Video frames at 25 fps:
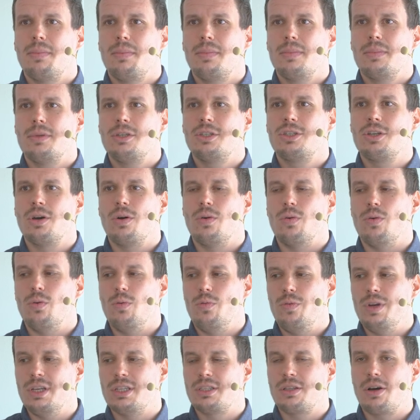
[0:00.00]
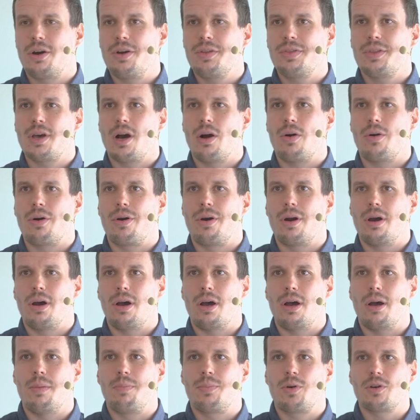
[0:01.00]
So we start our
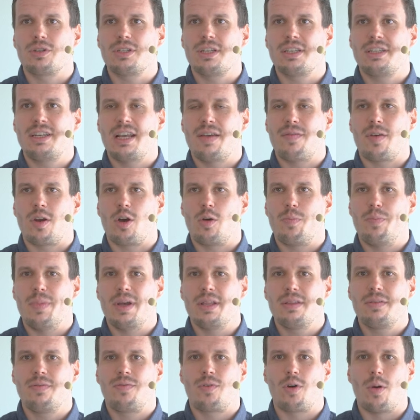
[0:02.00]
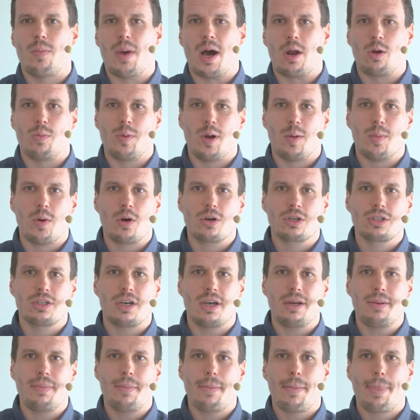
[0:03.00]
uh, process development from aluminum
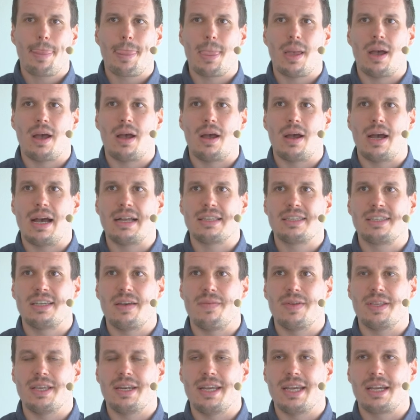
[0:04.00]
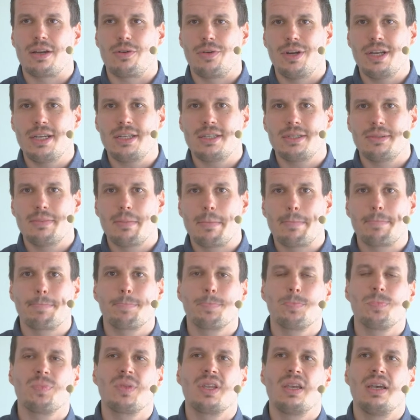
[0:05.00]
oxide uh, at 70 degrees.
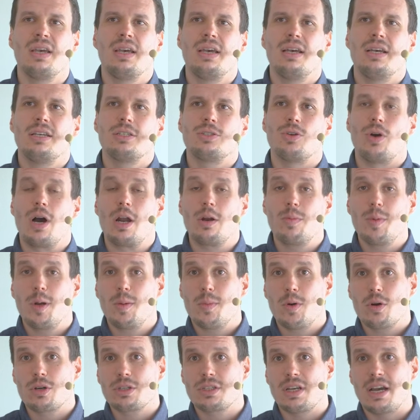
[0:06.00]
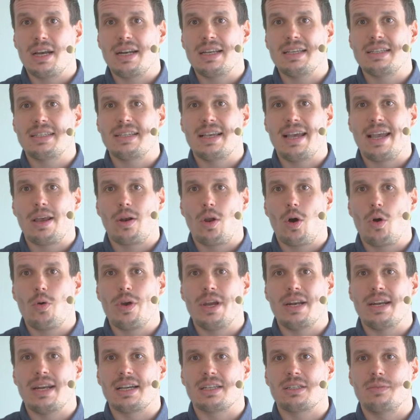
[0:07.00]
So aluminum oxide is a low
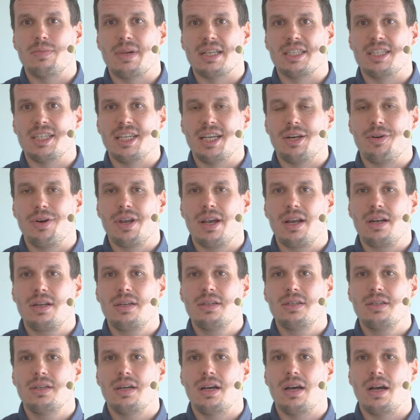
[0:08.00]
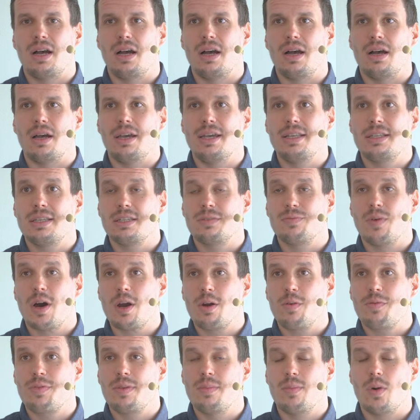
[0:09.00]
index material uh, it is one
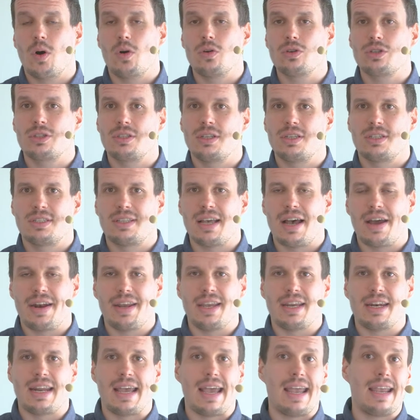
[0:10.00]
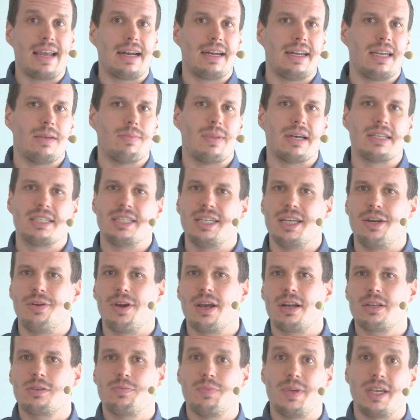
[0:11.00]
of the most studied ALD
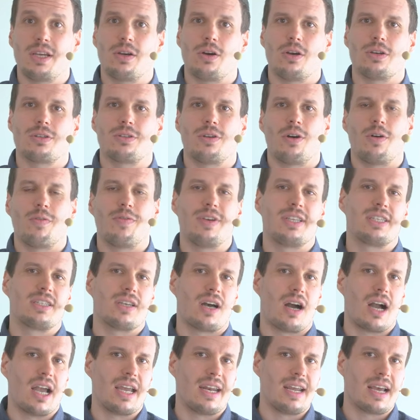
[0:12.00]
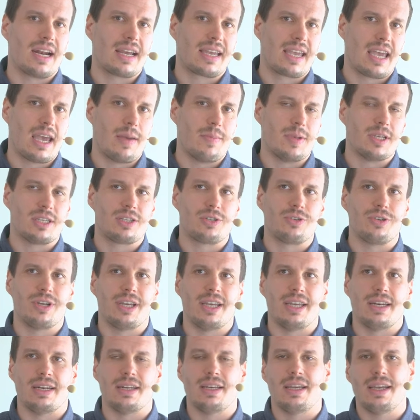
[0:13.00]
materials because of its ideal
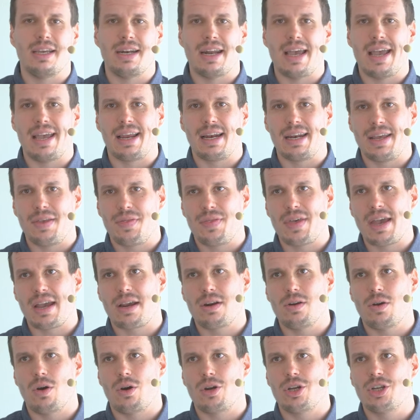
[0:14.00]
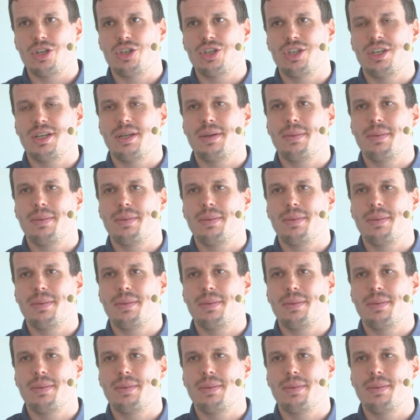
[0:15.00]
chemistry in, in ALD technology.